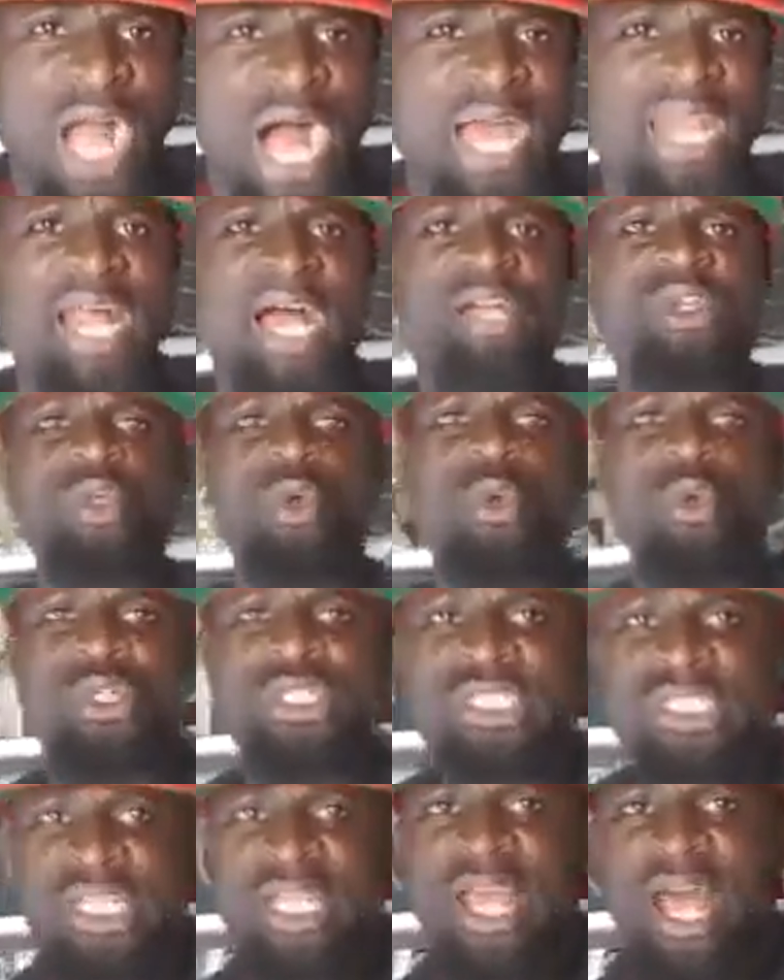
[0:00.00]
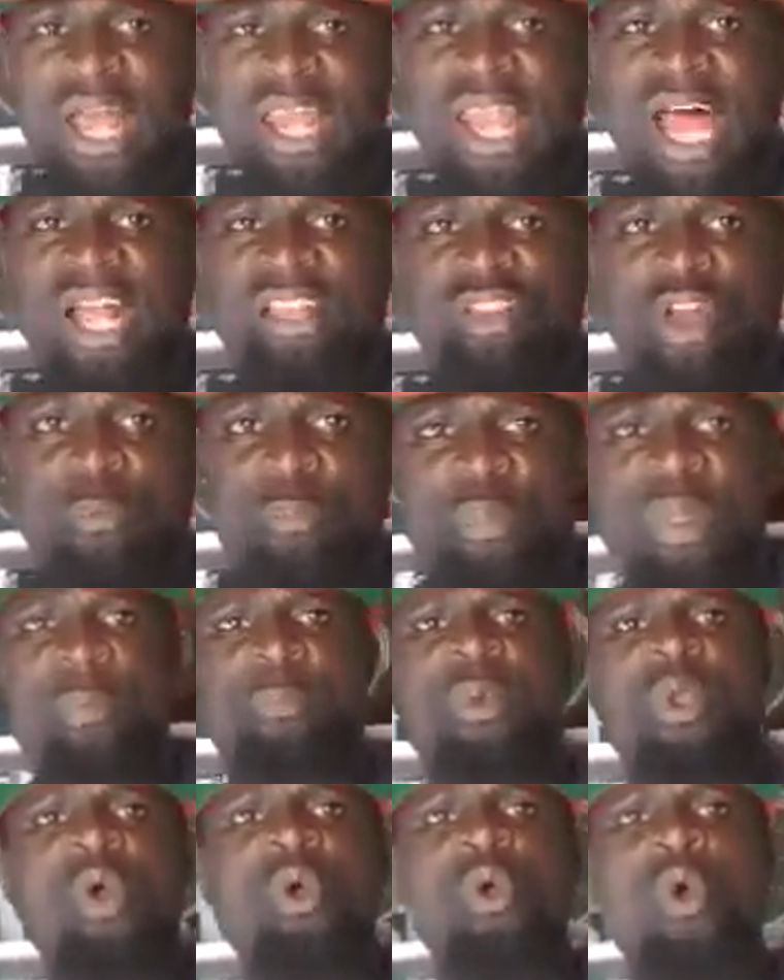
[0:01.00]
to Ghana, you will see a lot
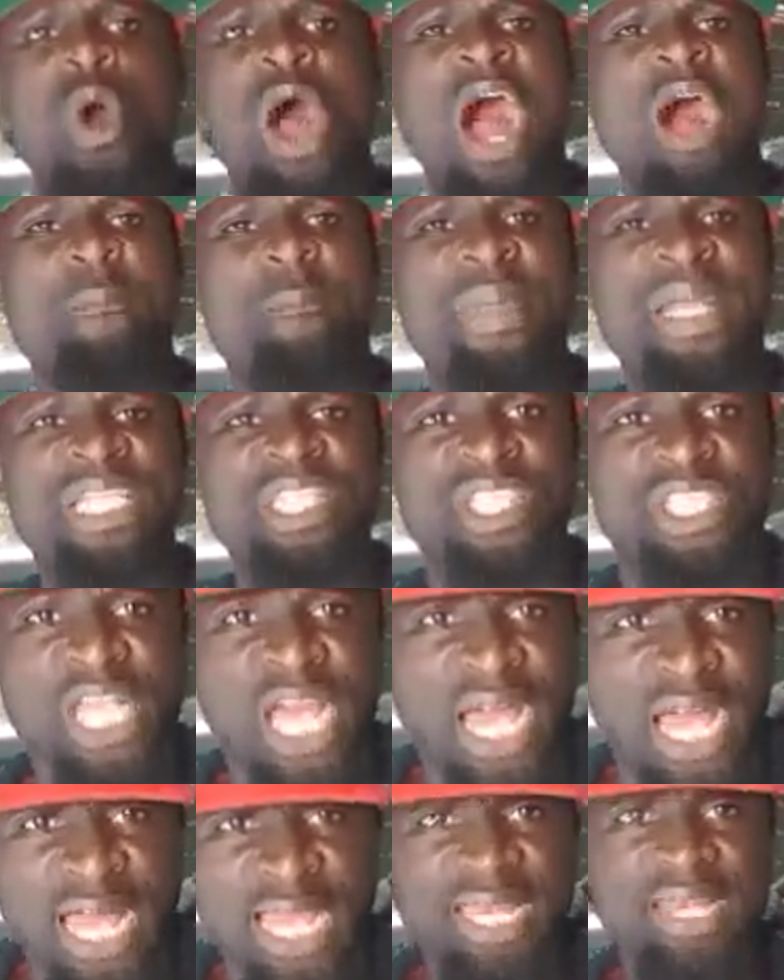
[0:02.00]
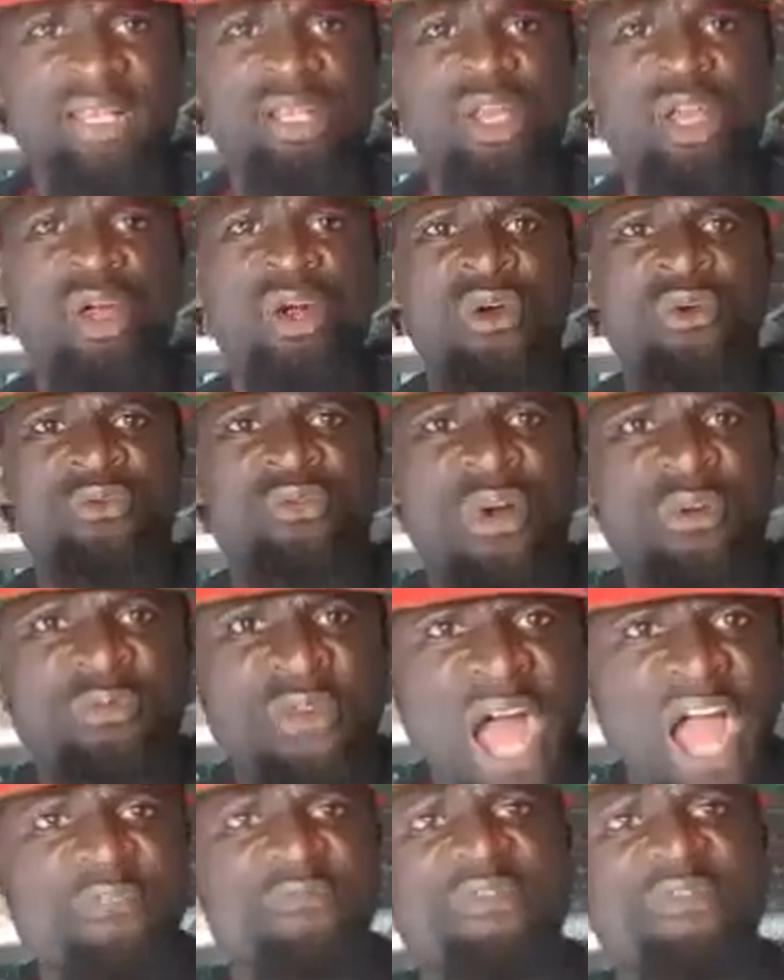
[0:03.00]
of people who have been jailed for